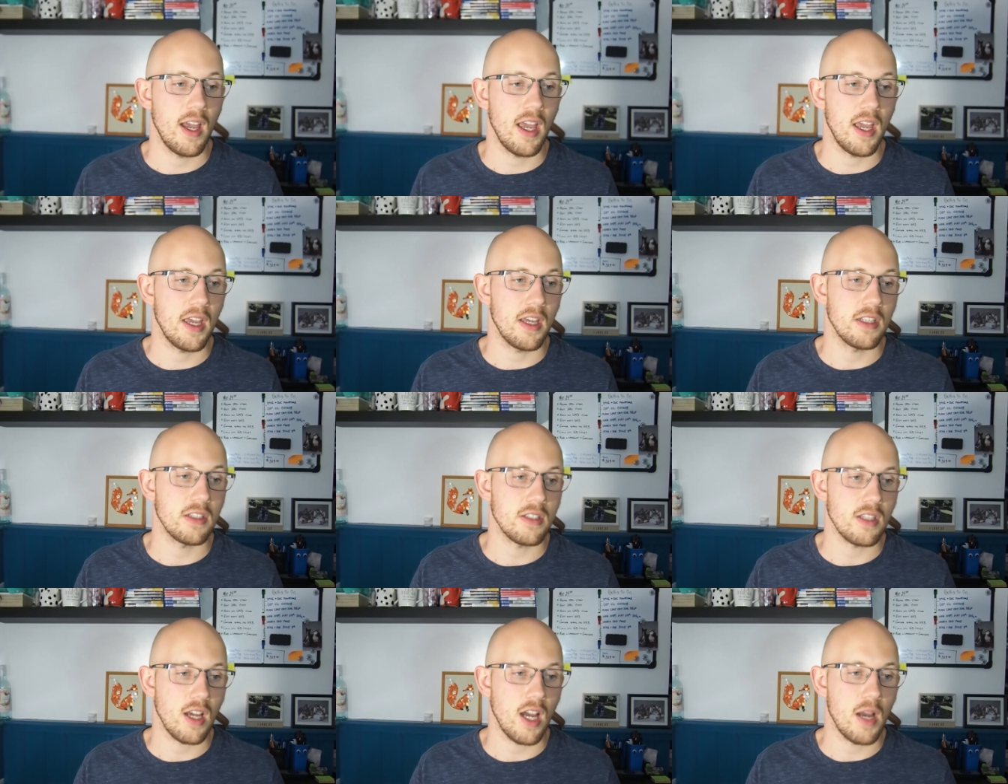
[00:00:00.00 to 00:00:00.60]

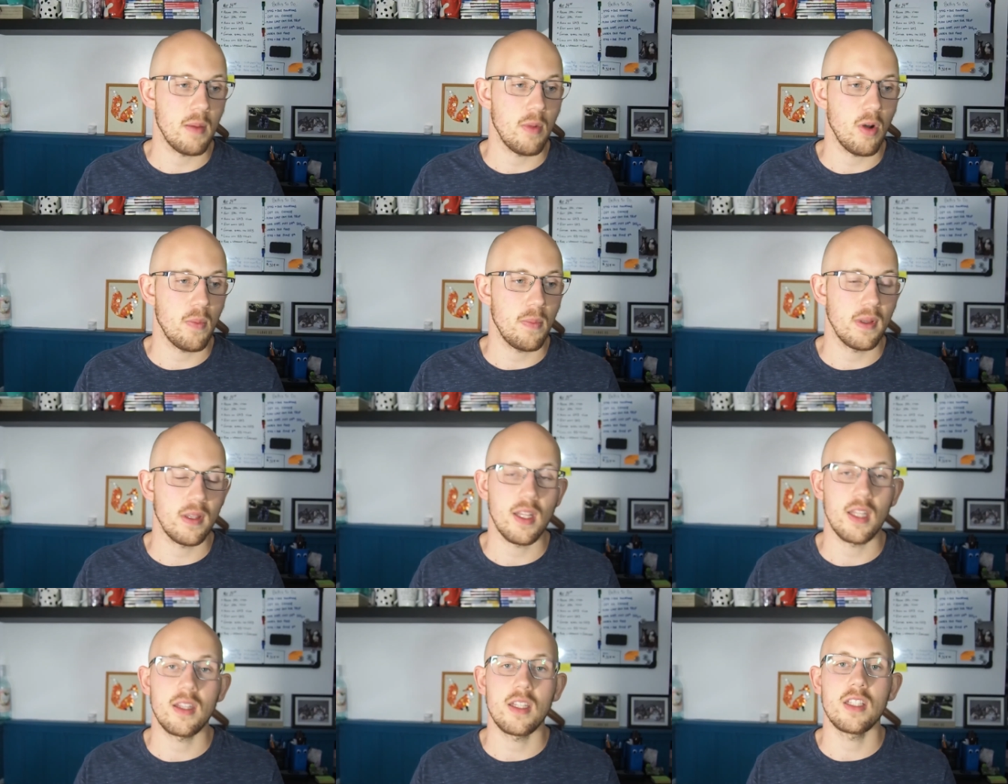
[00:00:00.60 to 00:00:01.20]
and I'm
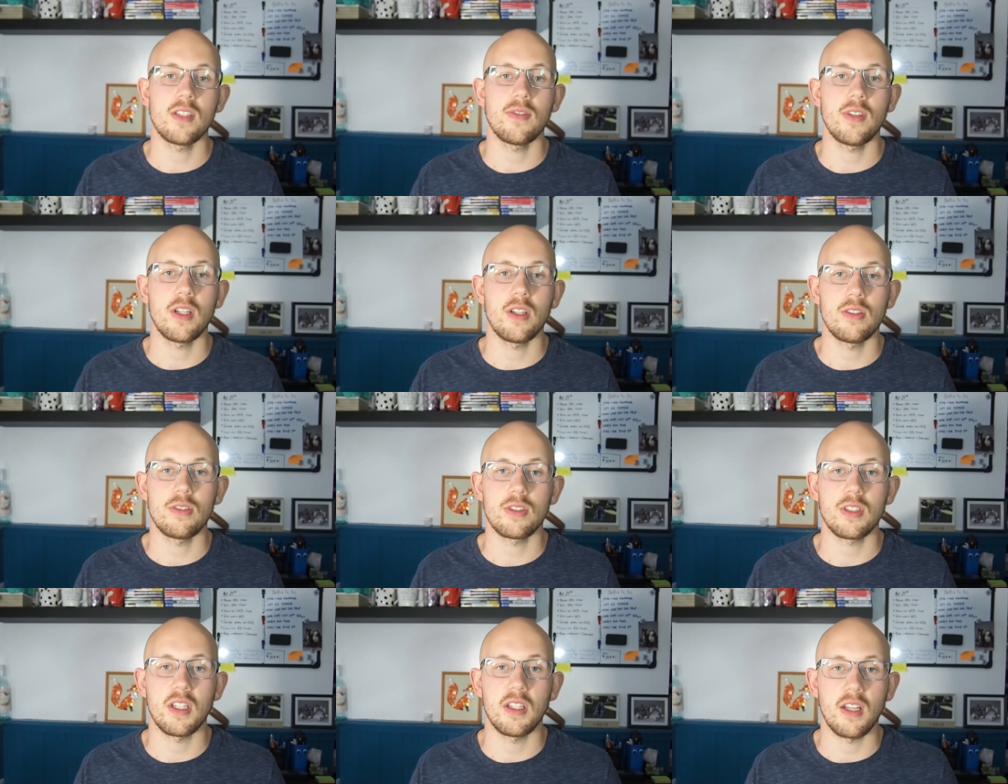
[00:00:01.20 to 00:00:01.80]
hoping that these
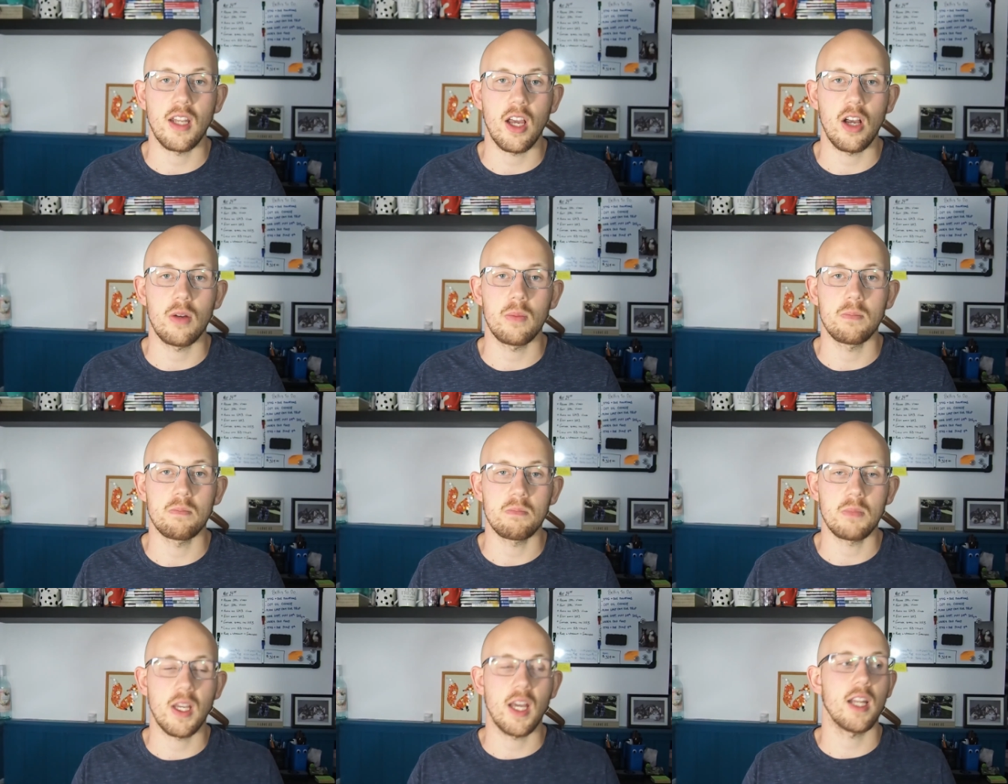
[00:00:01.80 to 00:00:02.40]
videos can
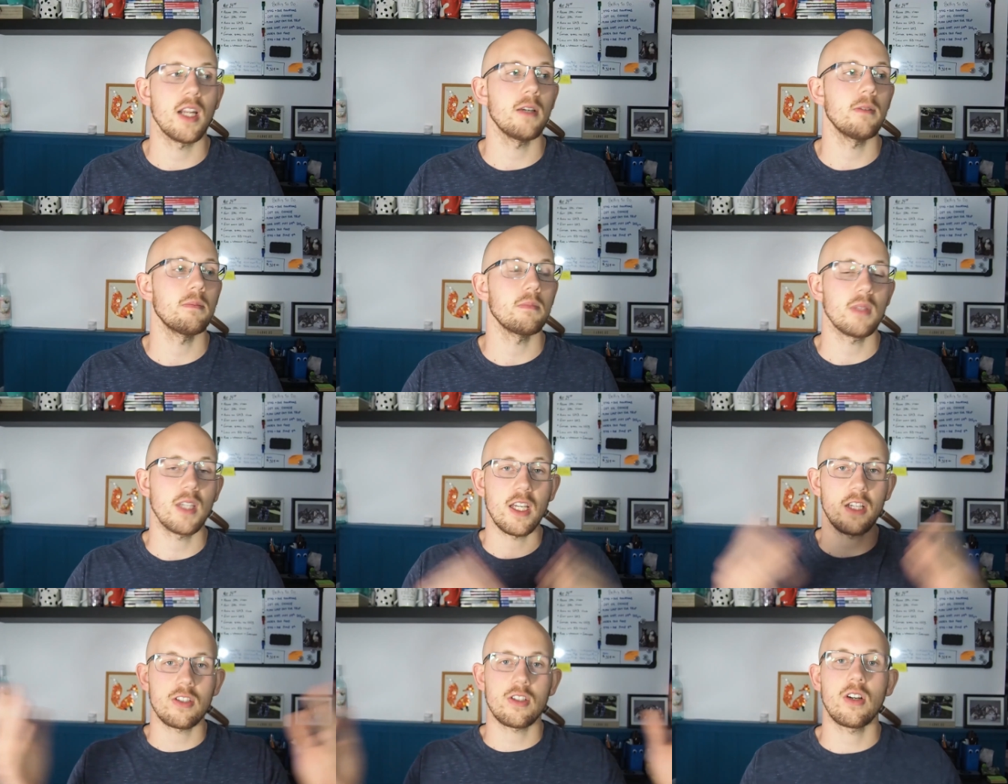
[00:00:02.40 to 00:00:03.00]
help kind of
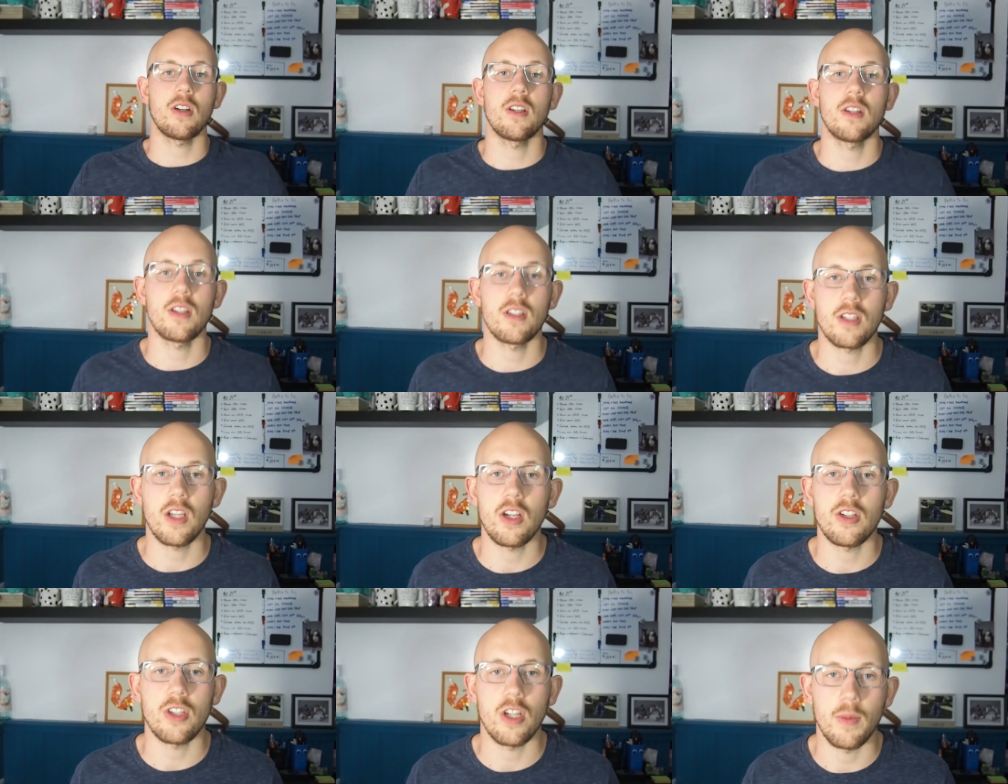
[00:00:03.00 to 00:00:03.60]
kickstart a
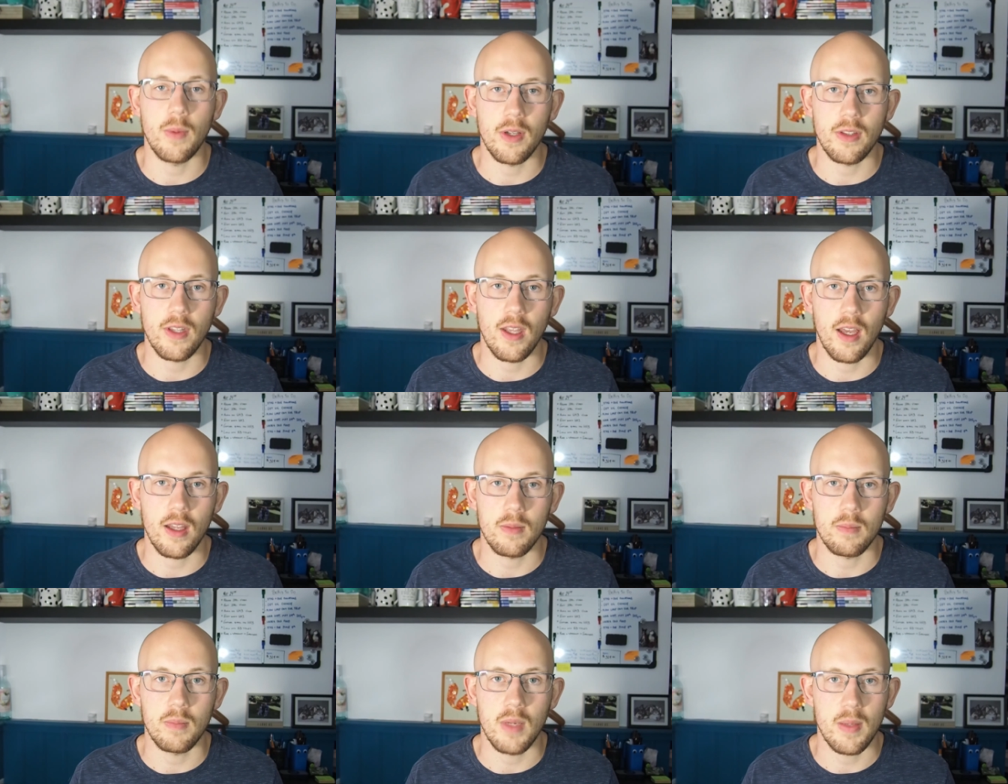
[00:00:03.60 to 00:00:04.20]
discussion about
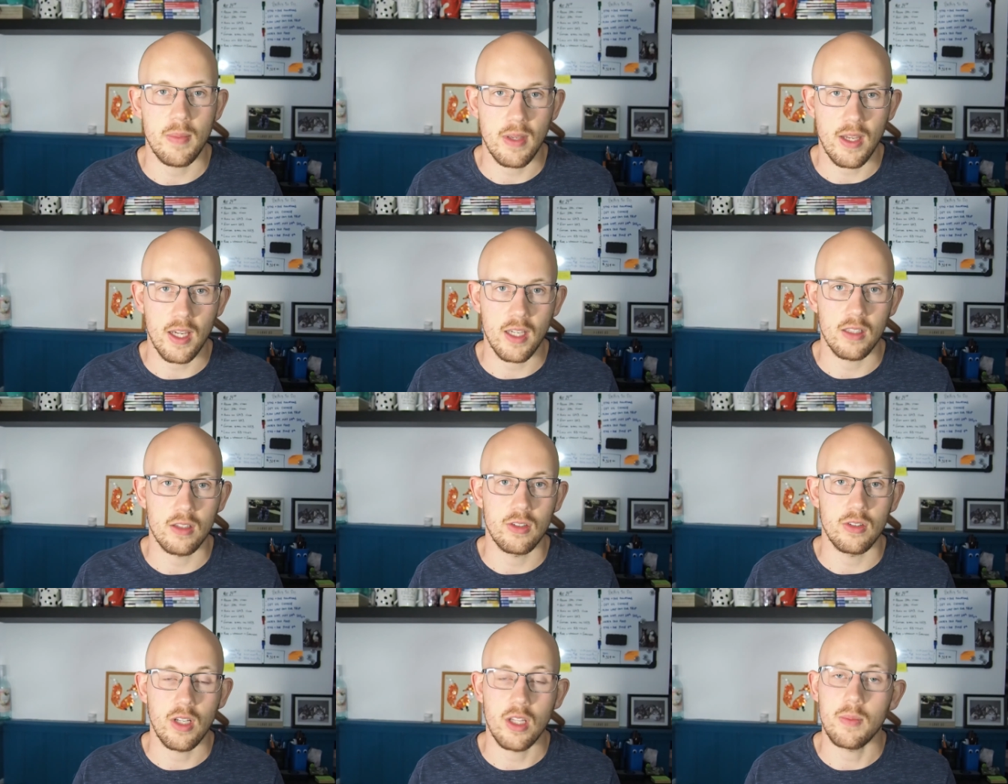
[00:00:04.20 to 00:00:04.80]
that. Maybe I
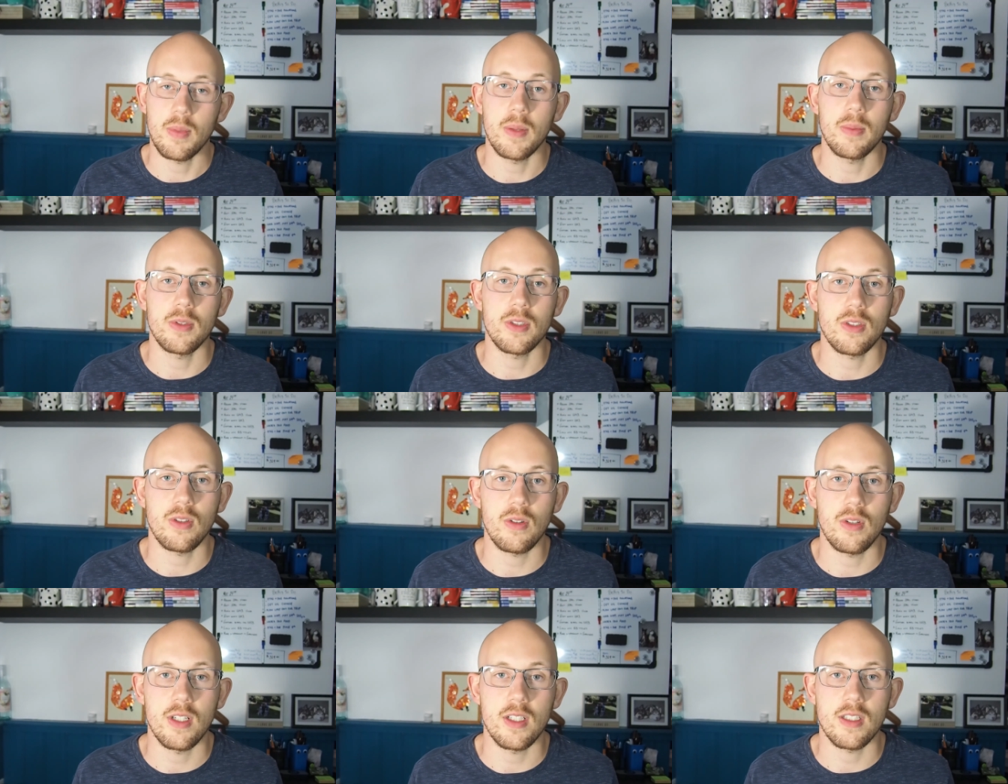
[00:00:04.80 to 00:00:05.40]
can learn other
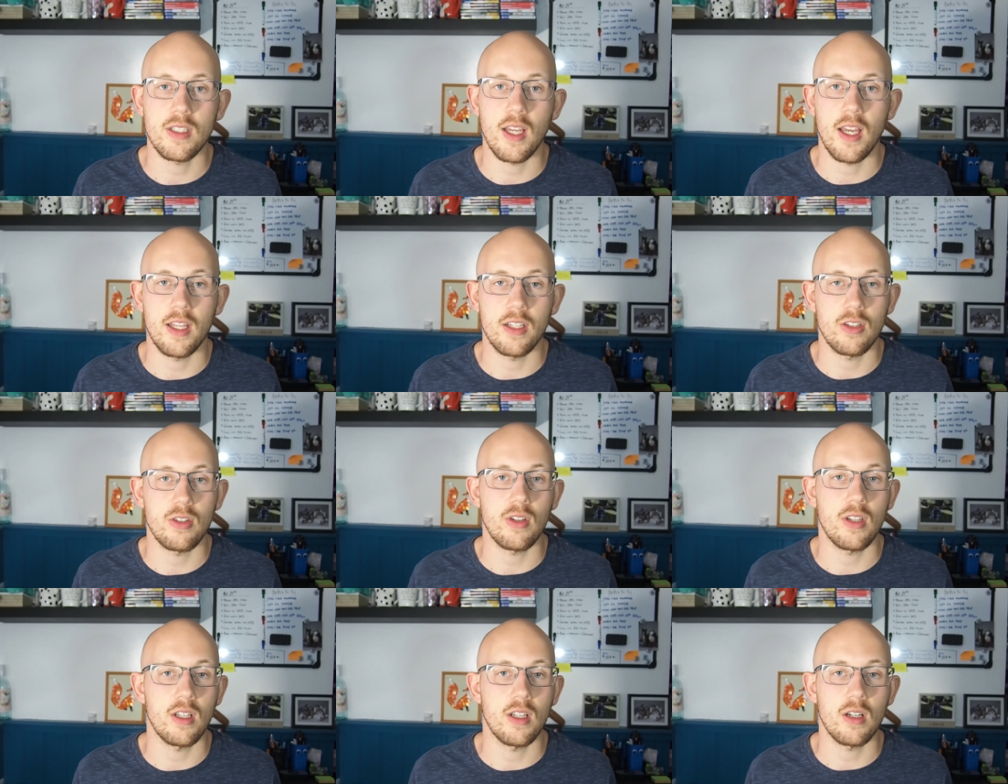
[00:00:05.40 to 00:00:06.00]
people's stories
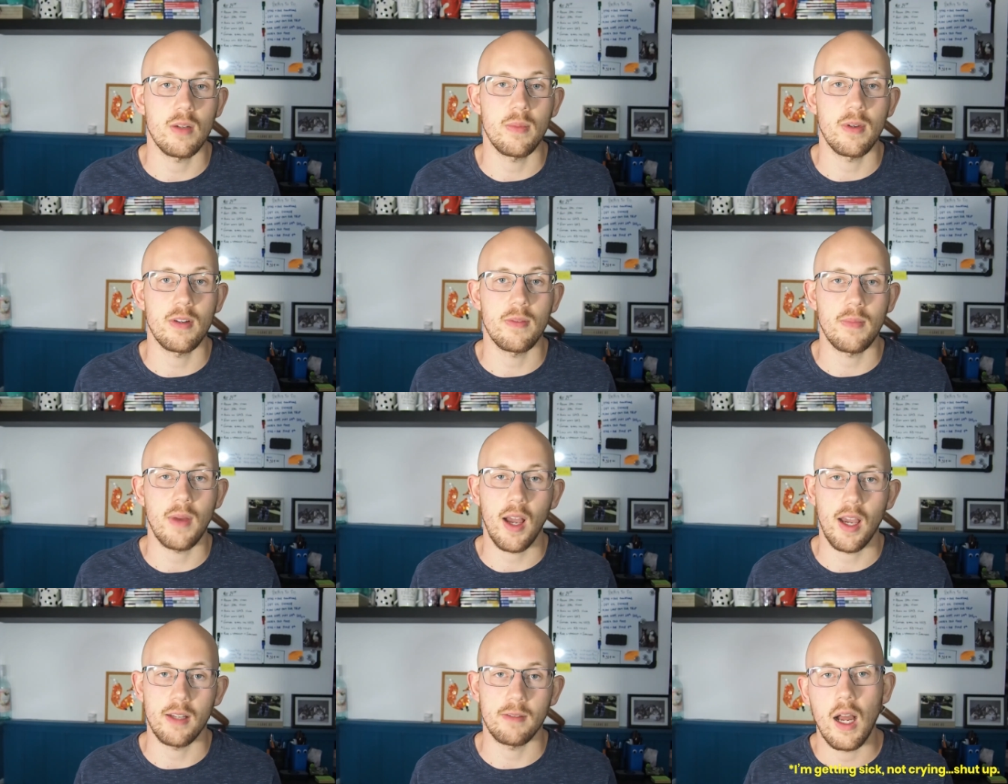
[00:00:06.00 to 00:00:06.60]
and you can hear a bit
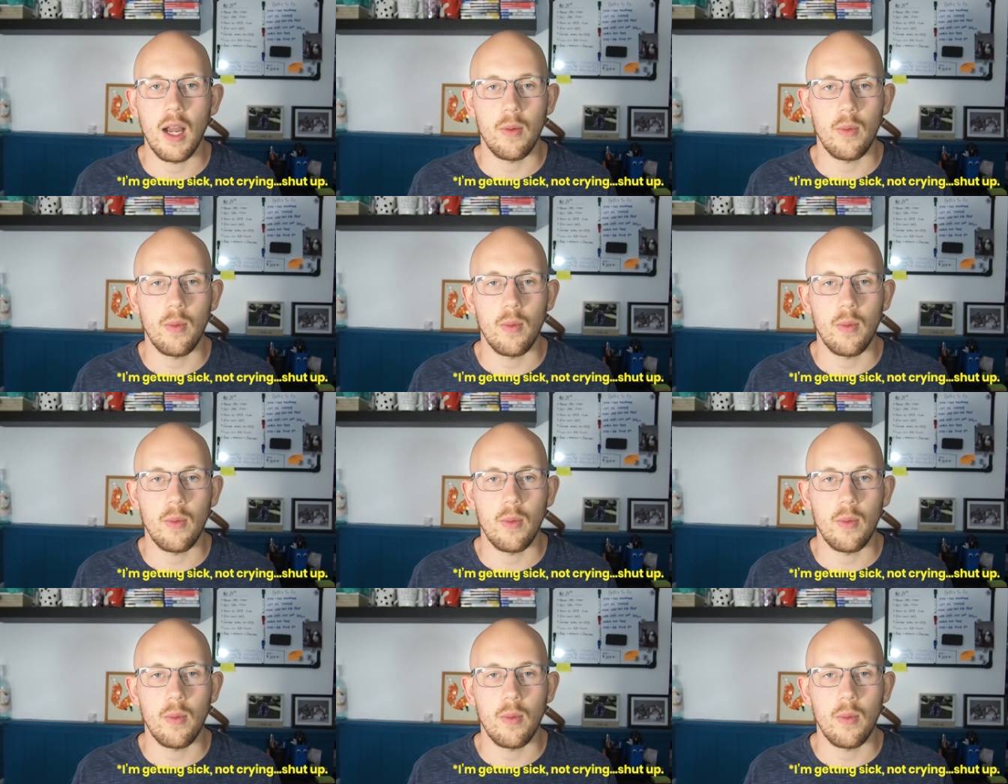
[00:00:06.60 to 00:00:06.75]
of mine.